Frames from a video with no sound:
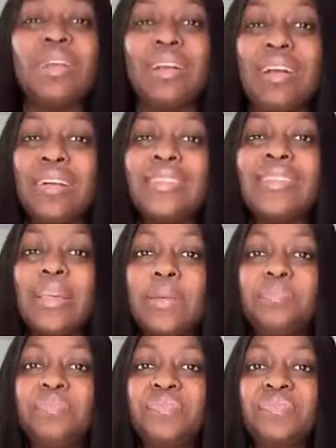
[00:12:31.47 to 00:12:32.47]
Monica,
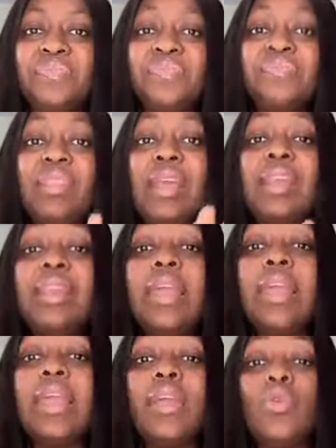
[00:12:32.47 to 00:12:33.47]
see,
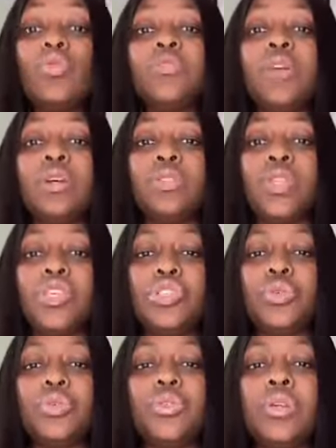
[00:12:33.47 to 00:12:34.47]
lay a good
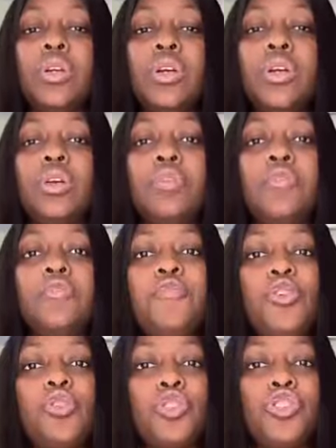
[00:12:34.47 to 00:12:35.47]
foundation
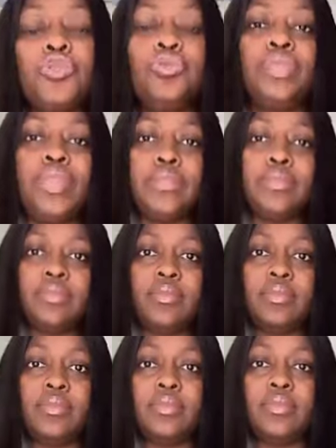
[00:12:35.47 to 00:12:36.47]
for your children.
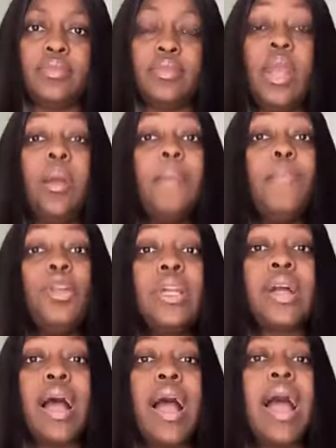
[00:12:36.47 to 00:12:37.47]

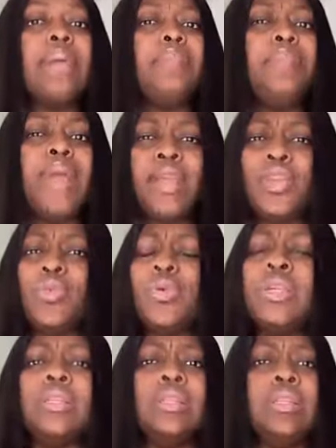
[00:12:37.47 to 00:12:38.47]
Monica, I beg
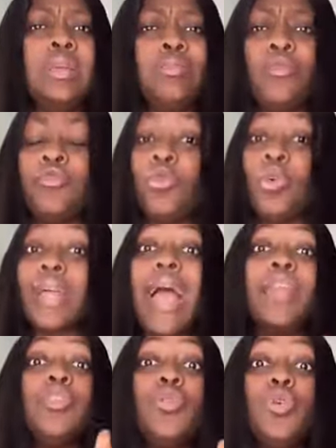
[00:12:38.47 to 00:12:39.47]
you in the name of God.
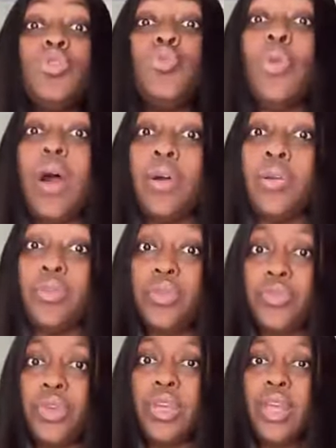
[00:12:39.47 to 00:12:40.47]
I know you are
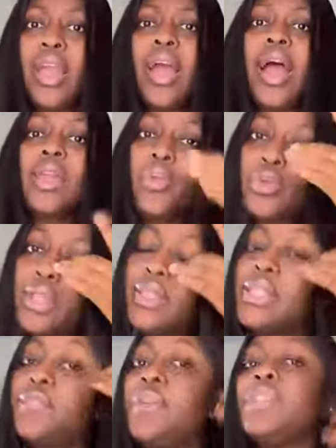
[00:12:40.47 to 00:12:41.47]
hungry. I know,
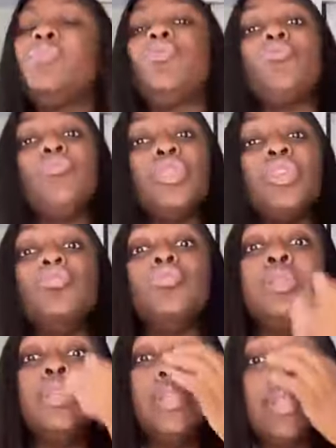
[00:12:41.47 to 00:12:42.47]
say, this Facebook money,
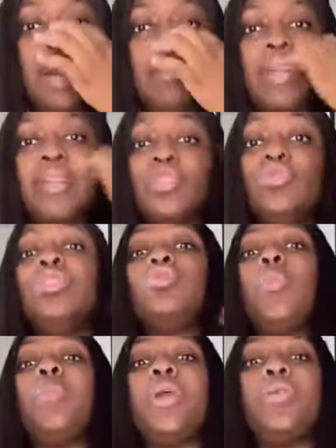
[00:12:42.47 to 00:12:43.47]
you need them. At least you
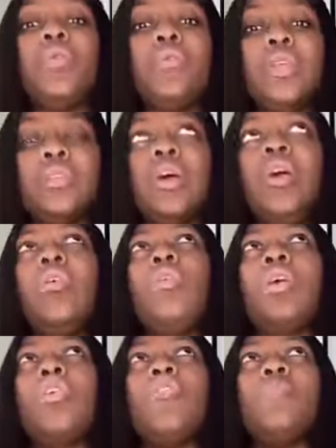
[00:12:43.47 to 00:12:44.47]
need to pay your rent.
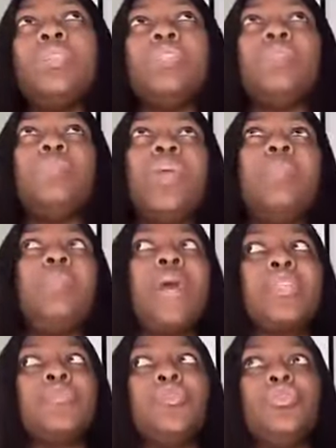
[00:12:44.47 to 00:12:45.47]
Okay, government is paying
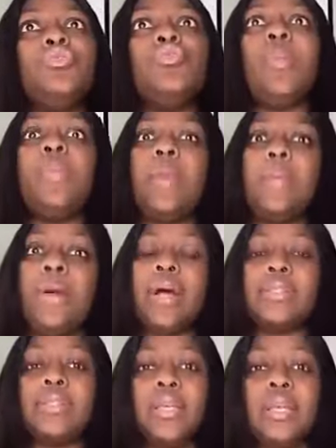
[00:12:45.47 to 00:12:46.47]
part for you. You're paying
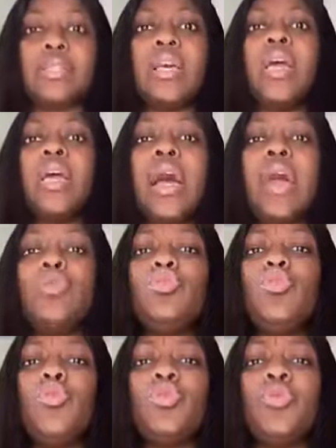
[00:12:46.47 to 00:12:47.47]
part, yes. I know
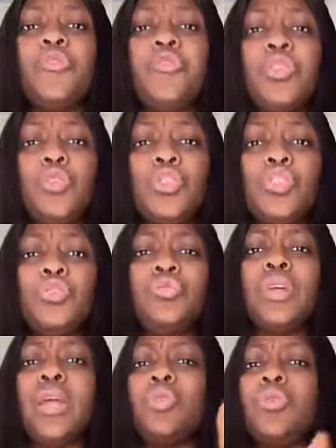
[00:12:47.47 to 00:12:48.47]
you're going to feed your
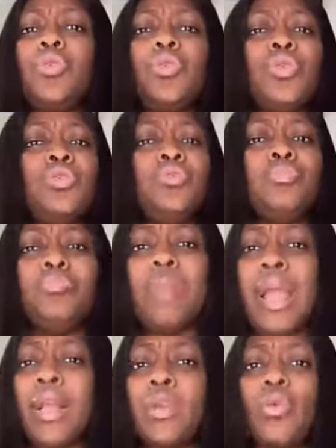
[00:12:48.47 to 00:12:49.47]
children. I know you're going to
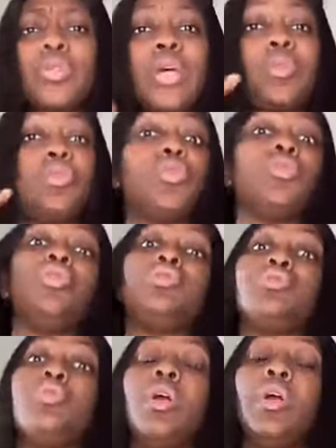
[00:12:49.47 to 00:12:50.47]
buy clothes. I know you're
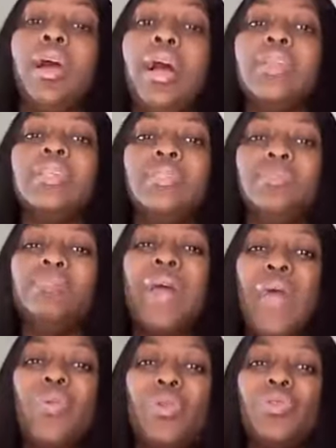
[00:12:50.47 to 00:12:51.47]
going to at least
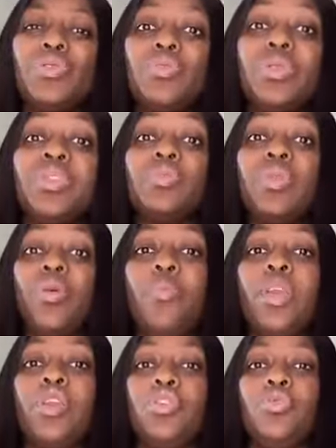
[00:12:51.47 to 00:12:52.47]
buy one or two things where it
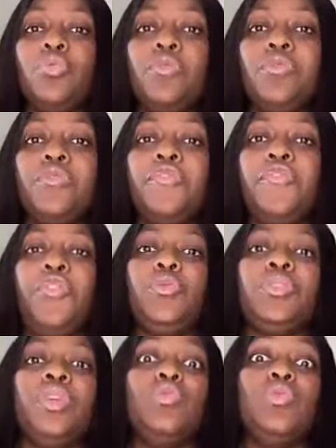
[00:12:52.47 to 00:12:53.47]
will make you
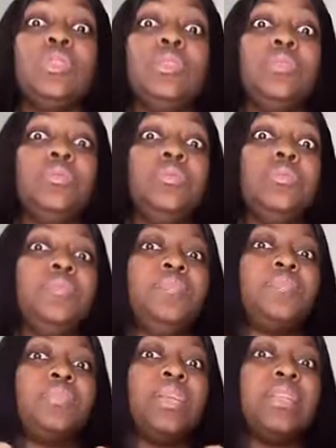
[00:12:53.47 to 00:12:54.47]
feel, say, you still,
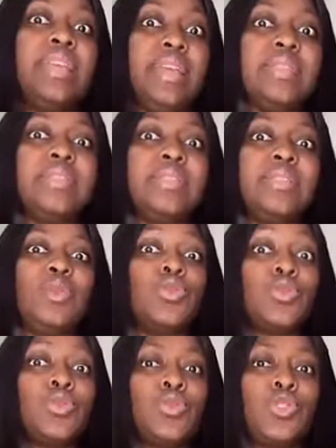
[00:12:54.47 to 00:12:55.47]
they
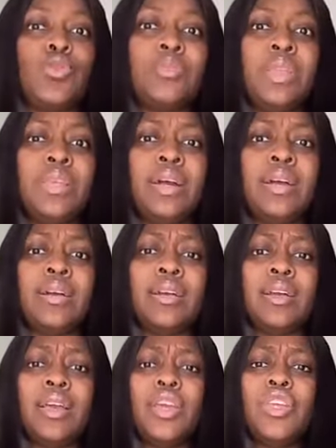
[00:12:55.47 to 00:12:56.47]
exist on social media.
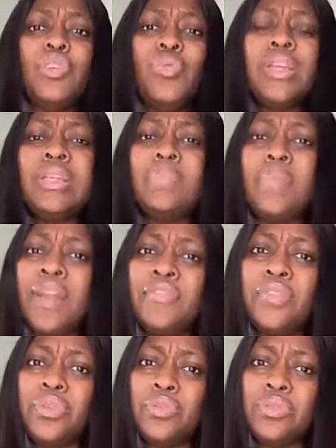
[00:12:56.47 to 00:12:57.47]
You when they
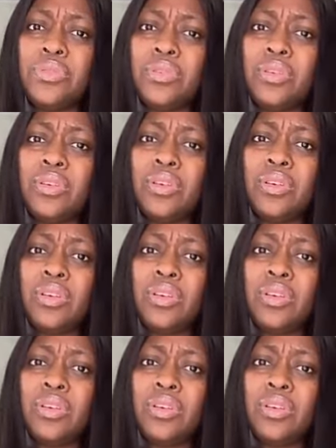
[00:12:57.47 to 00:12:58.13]
buy views.